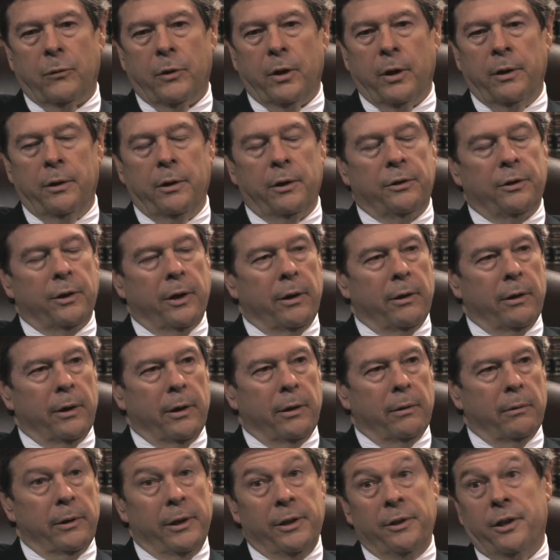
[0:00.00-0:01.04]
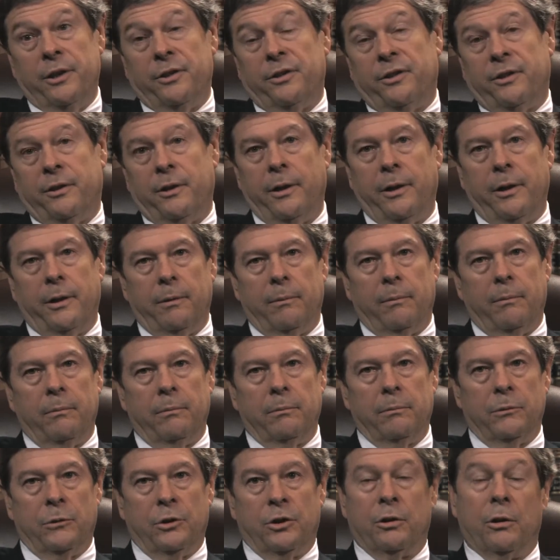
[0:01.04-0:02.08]
in this area, in this state,
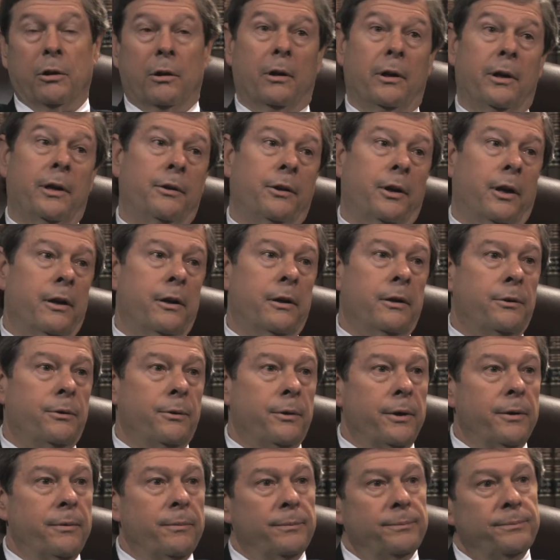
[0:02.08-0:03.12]
certainly in the country.